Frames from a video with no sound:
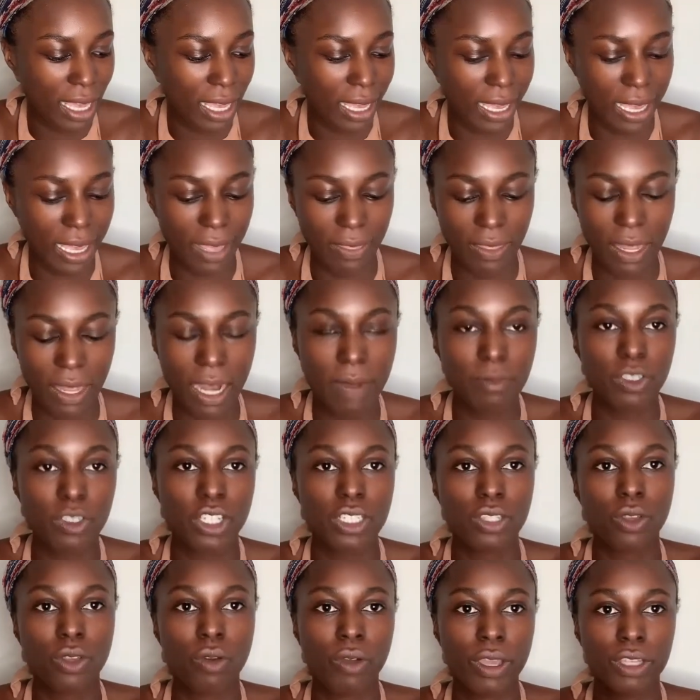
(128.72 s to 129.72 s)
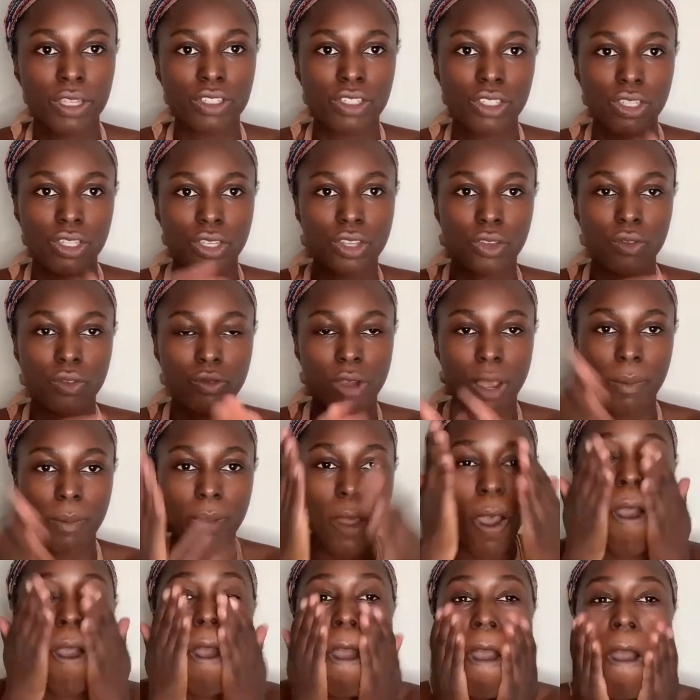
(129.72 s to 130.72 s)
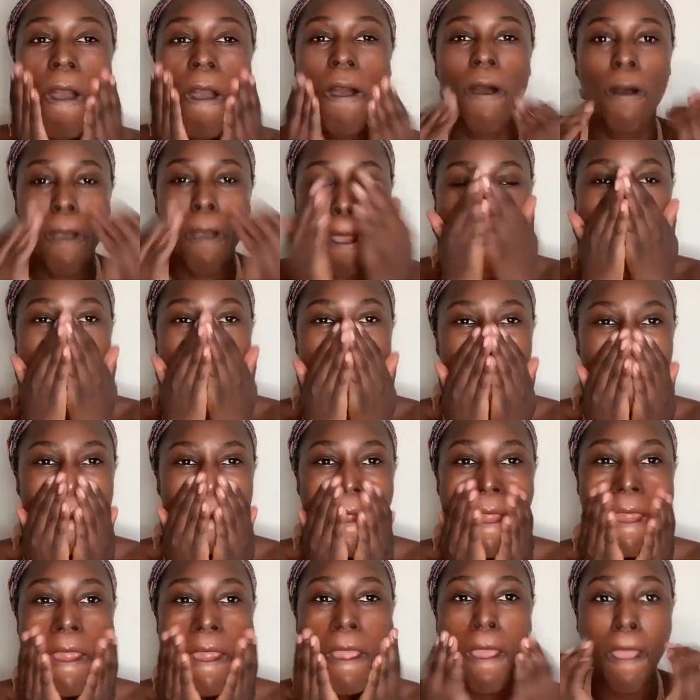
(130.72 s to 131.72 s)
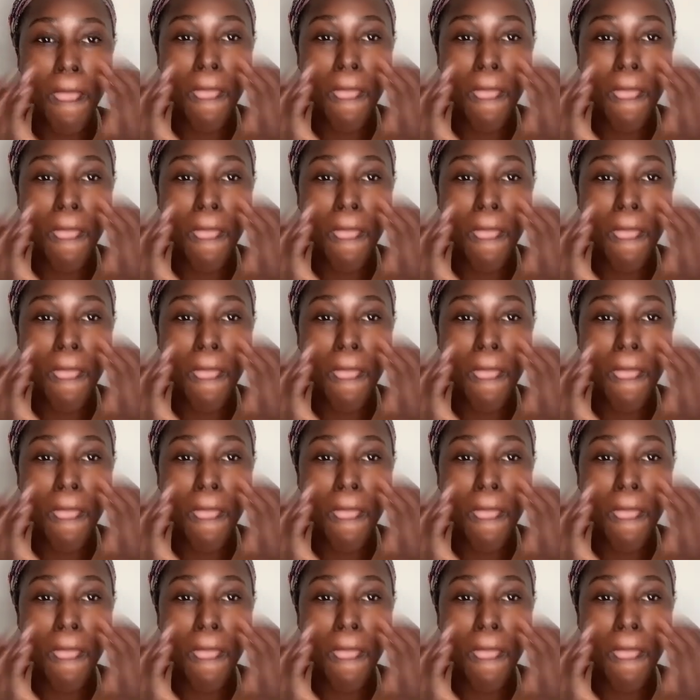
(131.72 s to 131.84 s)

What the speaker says: And then I'm just going to rub it all over